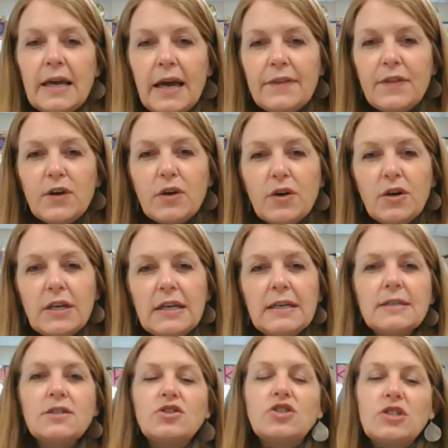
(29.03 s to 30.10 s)
and the cookie
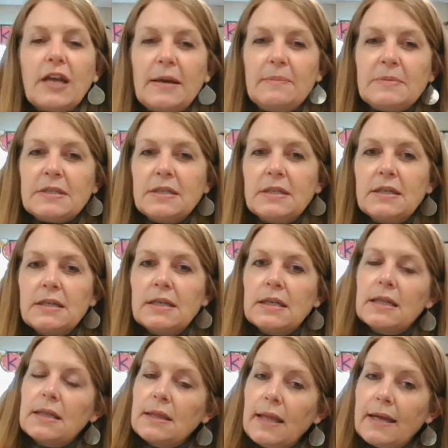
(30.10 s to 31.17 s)
is shaped
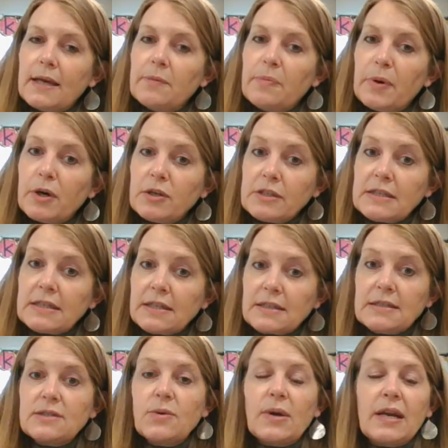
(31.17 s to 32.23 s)
like a person.
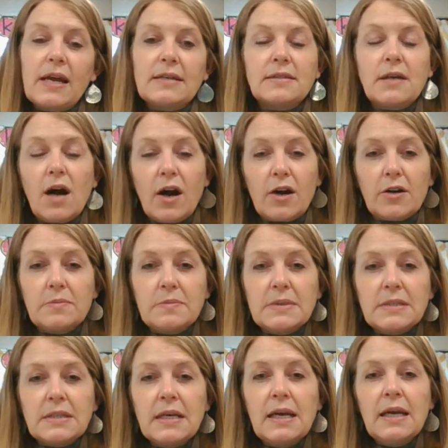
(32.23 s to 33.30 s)
So it has
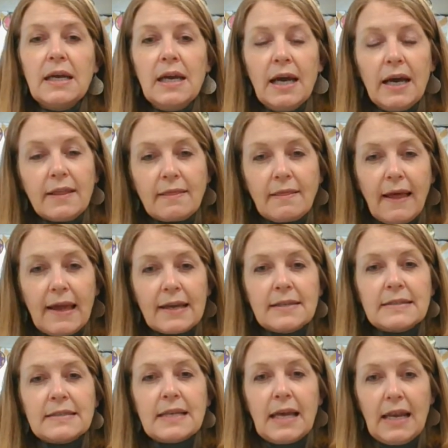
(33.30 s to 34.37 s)
arms and
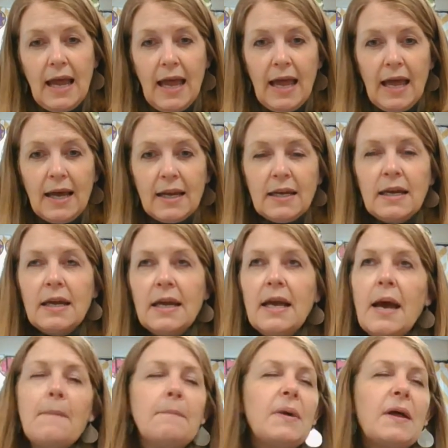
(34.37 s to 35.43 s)
legs and a head,
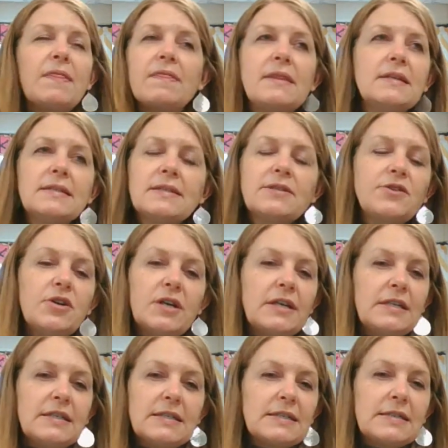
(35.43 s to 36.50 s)
but this
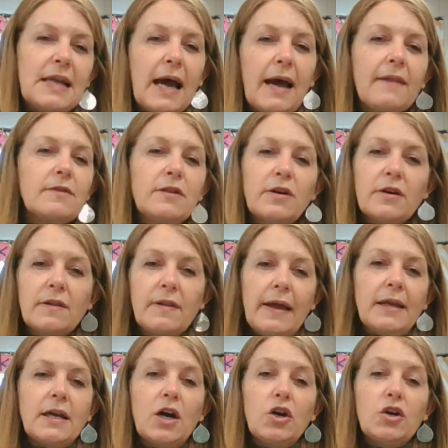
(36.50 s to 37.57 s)
cookie does not look
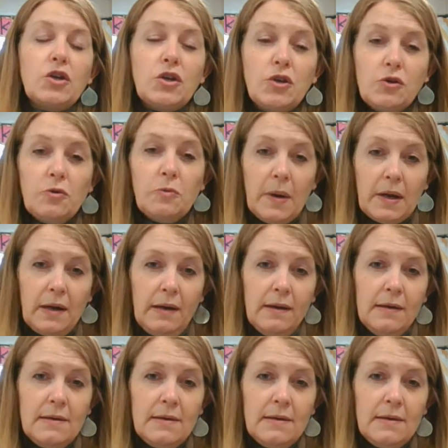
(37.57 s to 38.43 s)
like a human.